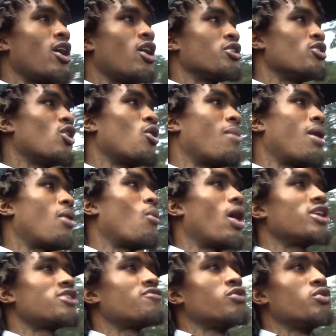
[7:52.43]
You know, my
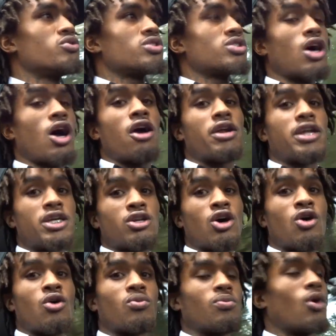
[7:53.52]
watch views is already, you
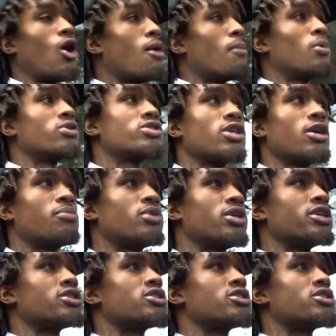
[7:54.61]
know, almost up there.